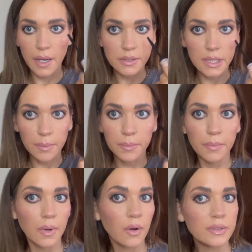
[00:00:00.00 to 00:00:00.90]
that
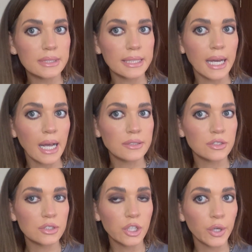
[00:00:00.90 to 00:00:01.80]
obviously adds
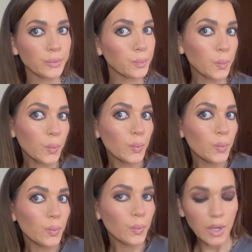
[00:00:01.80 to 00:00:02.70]
to
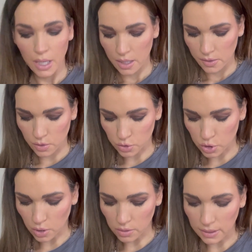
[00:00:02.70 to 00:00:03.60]
your
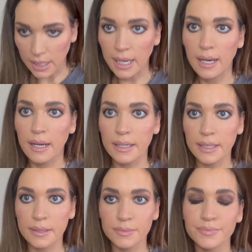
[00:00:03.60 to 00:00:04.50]
doll
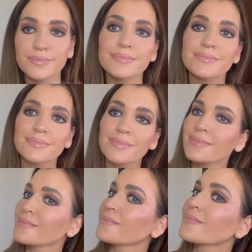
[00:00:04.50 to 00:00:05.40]
eye.
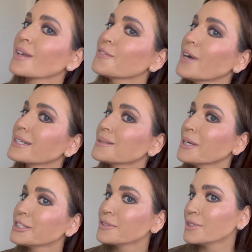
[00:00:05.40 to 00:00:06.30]
In fact, I'm
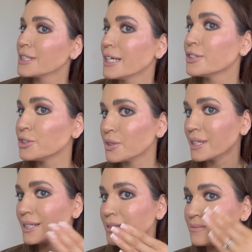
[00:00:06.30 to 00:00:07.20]
actually really
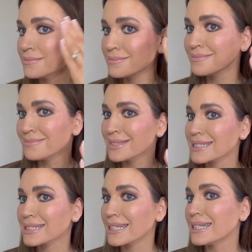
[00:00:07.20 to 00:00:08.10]
enjoying the
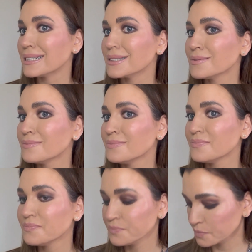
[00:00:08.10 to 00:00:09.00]
skin.
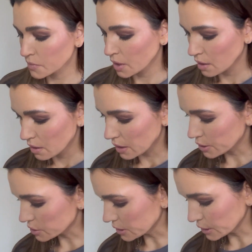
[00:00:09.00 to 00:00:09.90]
I
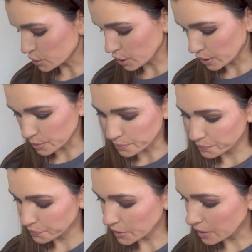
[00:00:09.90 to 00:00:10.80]
just need to,
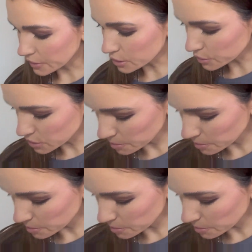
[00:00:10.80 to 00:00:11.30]
having looked at